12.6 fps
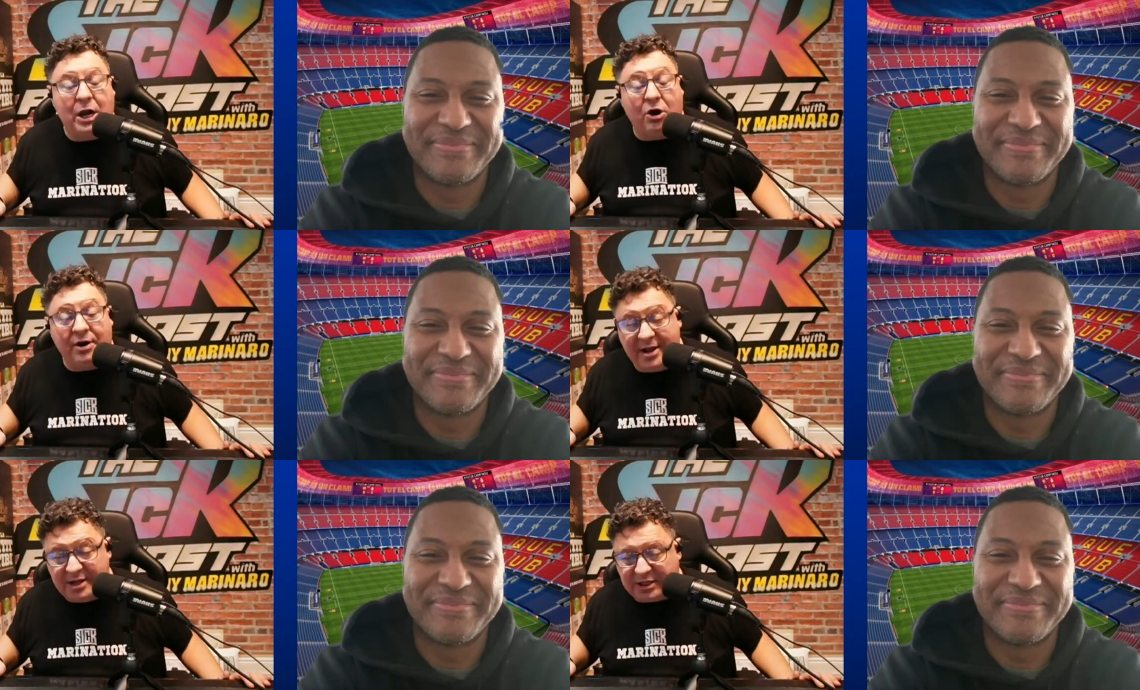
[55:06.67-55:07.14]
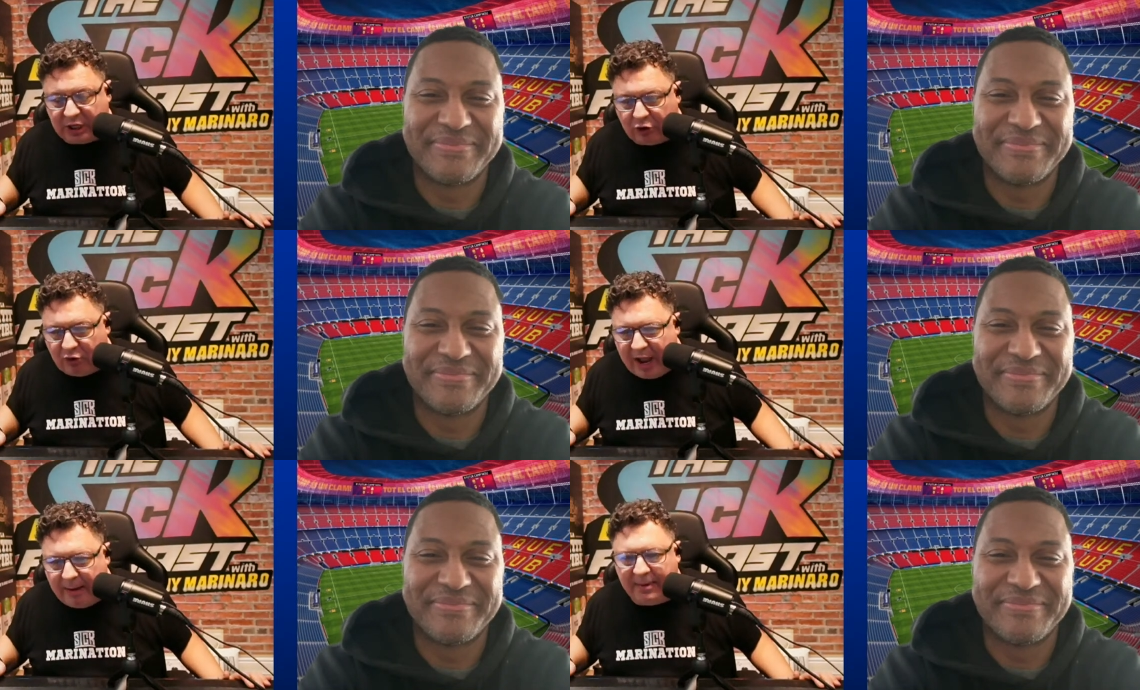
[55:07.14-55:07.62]
Speaker 1: and our
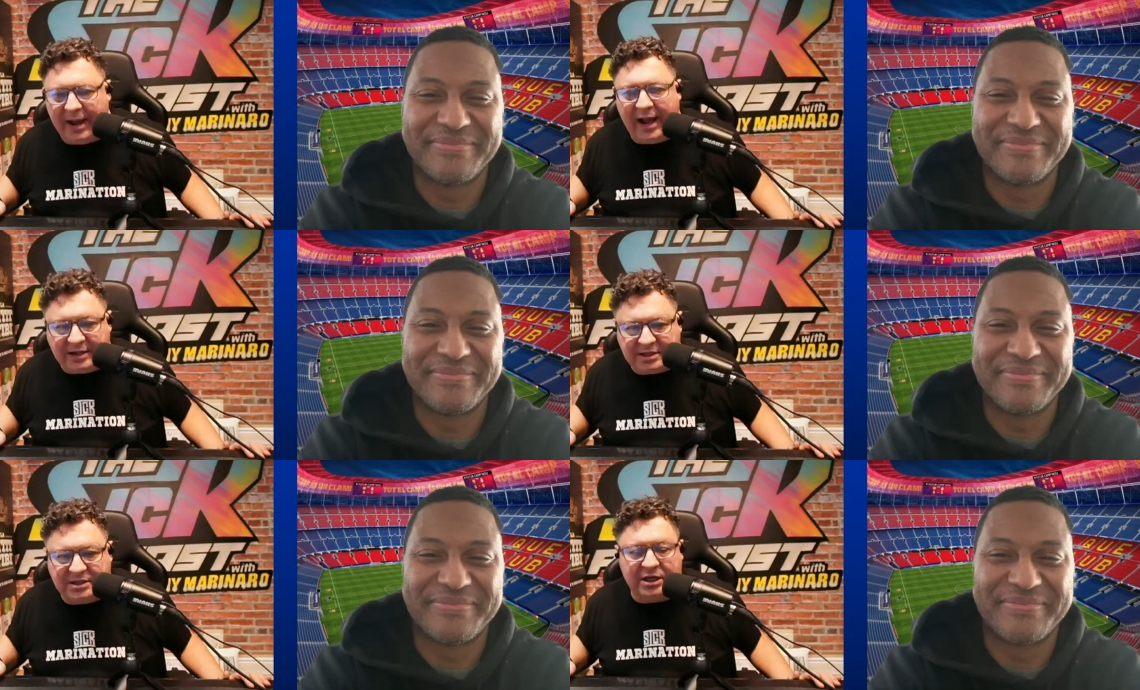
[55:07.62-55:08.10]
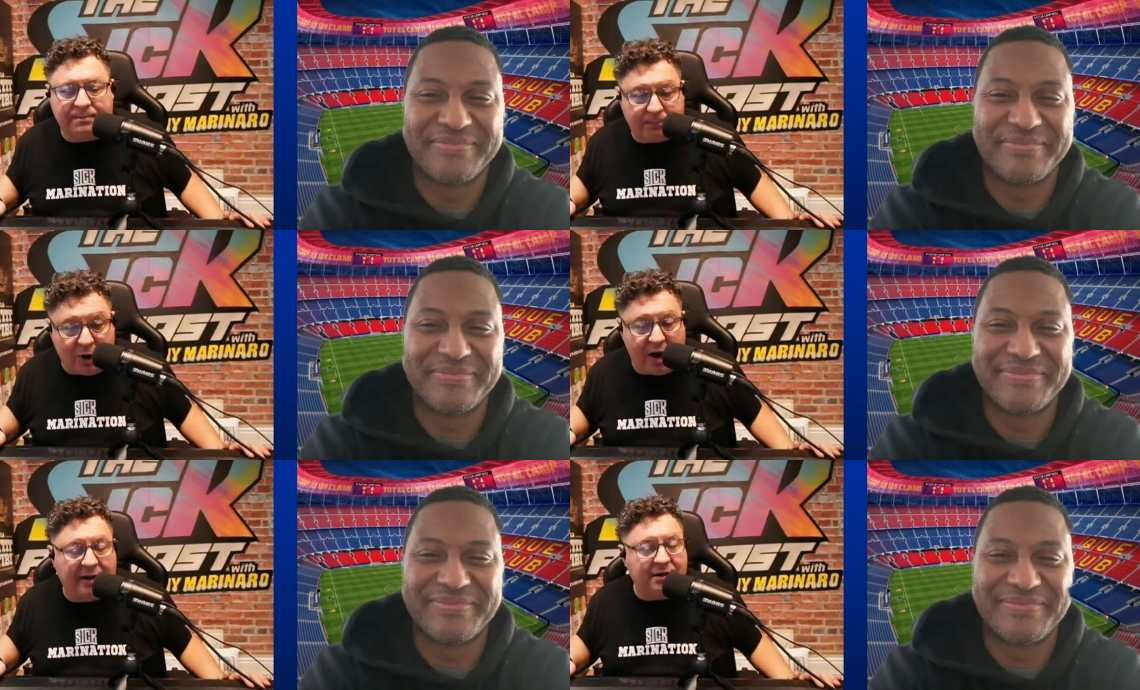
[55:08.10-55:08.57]
Instagram at
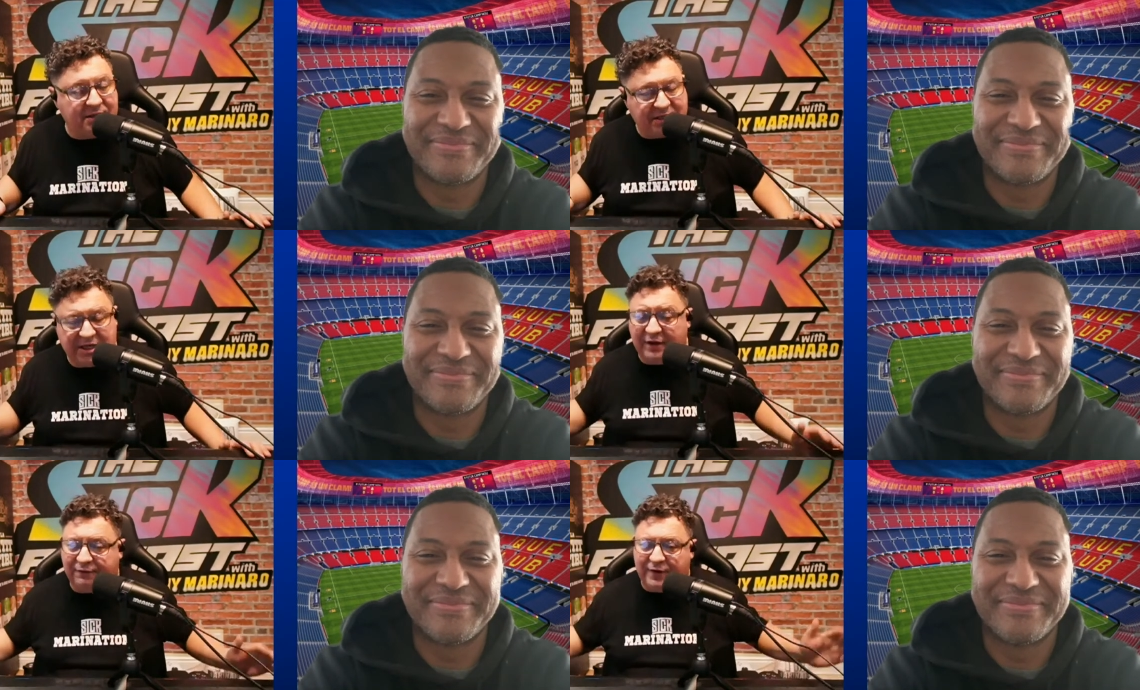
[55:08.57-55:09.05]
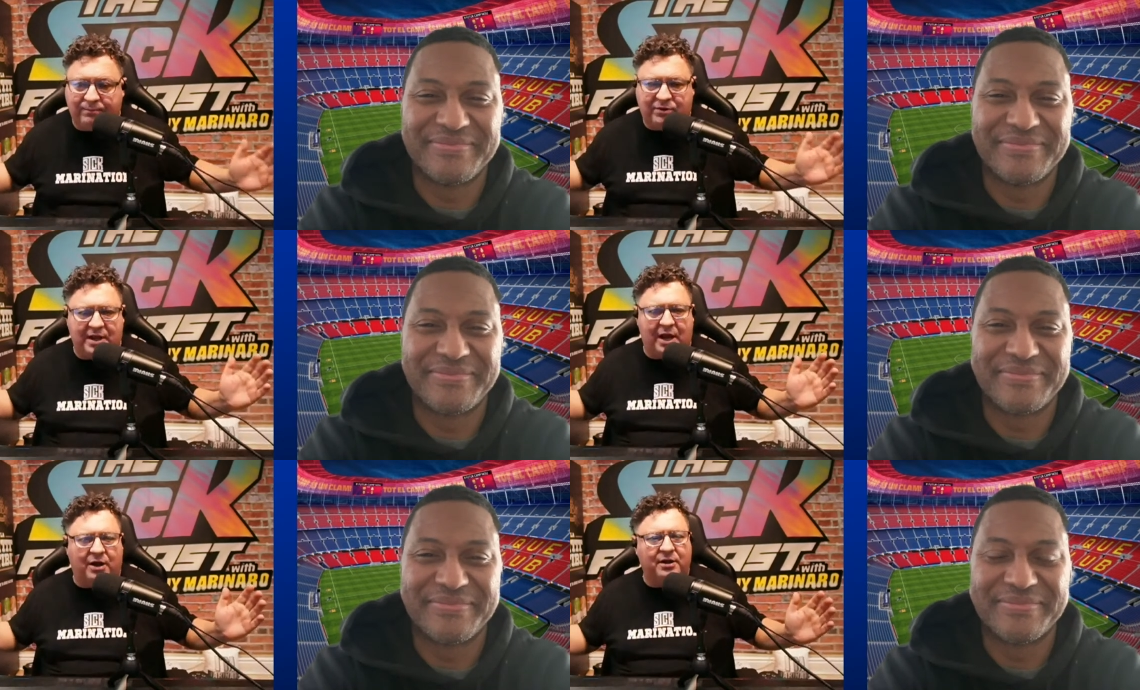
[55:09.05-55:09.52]
SickPod,
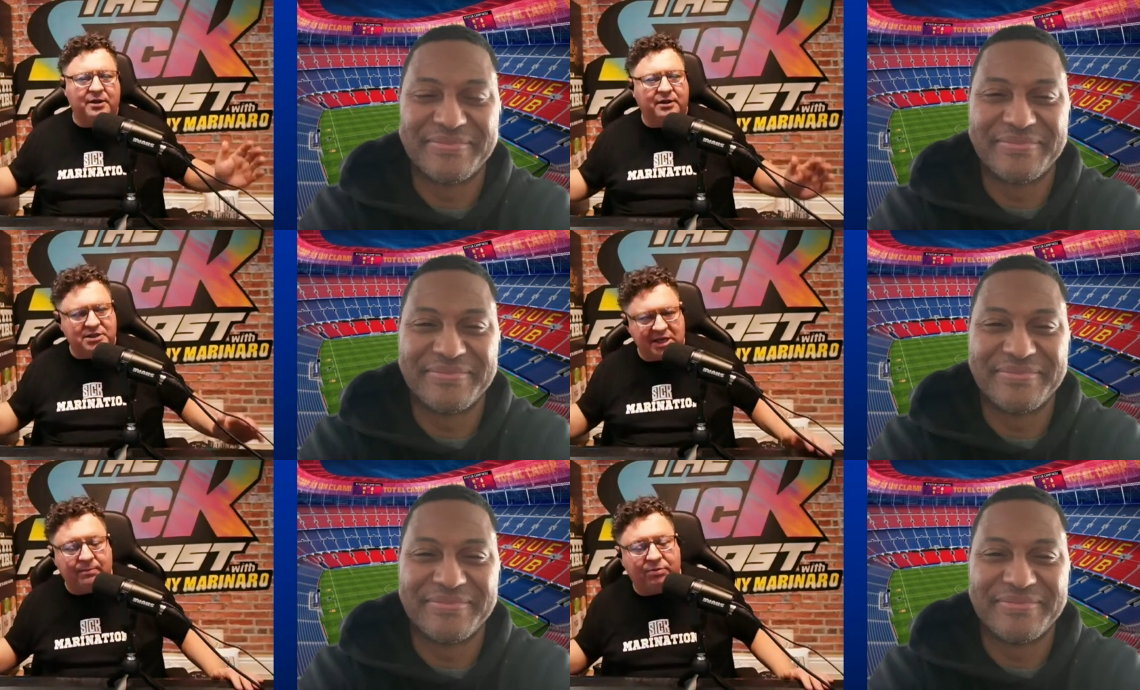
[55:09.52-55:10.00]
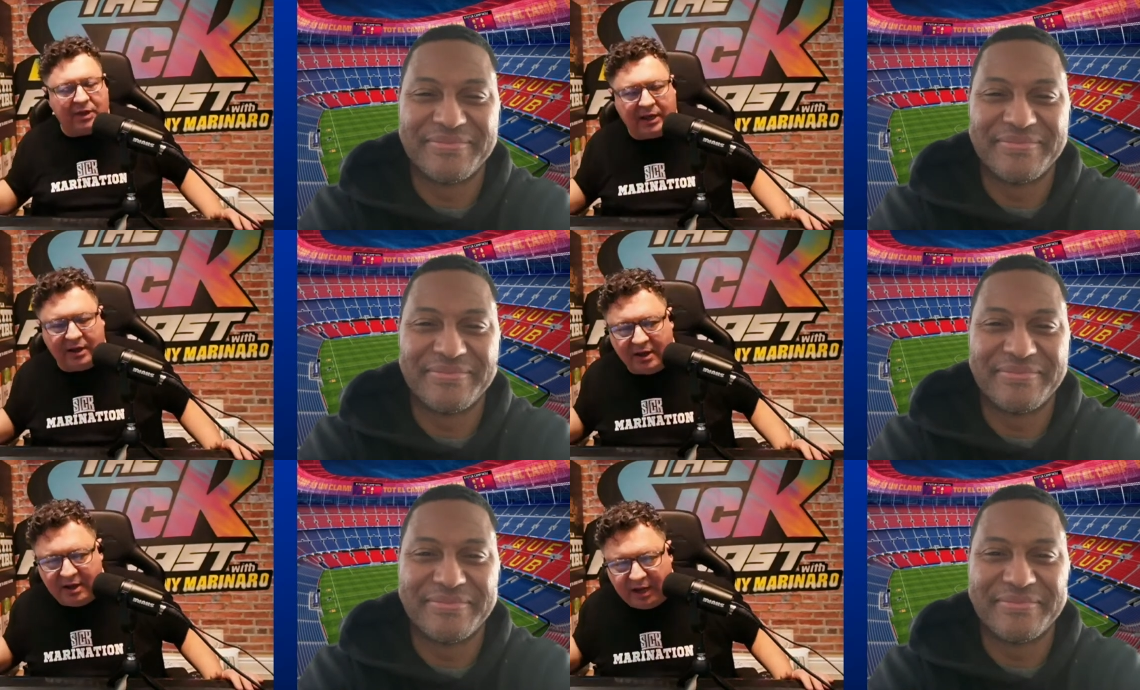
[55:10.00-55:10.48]
CFMTL, the same thing.